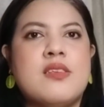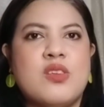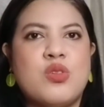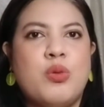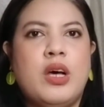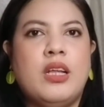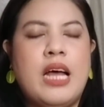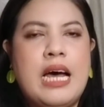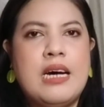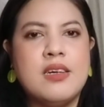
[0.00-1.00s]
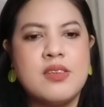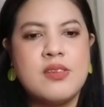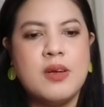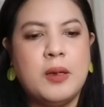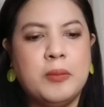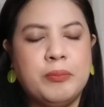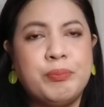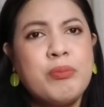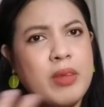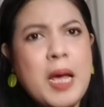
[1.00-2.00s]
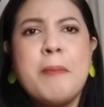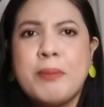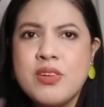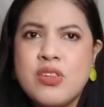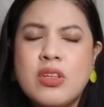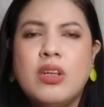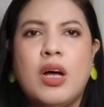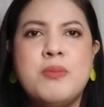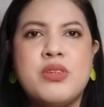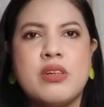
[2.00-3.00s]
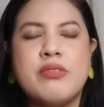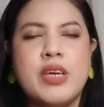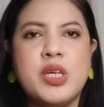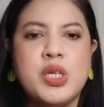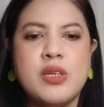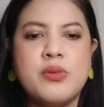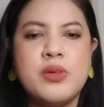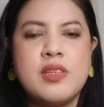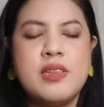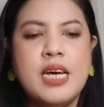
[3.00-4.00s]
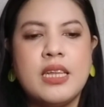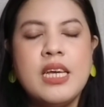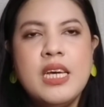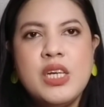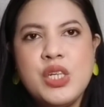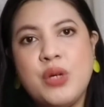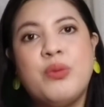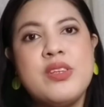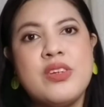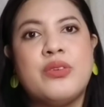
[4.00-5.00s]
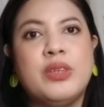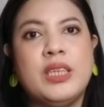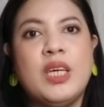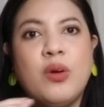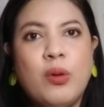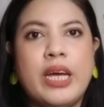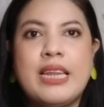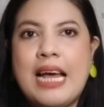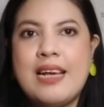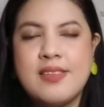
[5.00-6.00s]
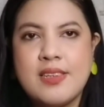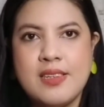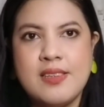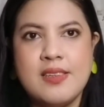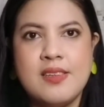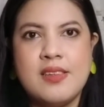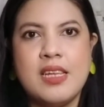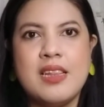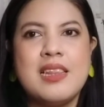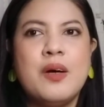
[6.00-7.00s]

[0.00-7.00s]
as well as personal observations, was that she wasn't really quite as consistent.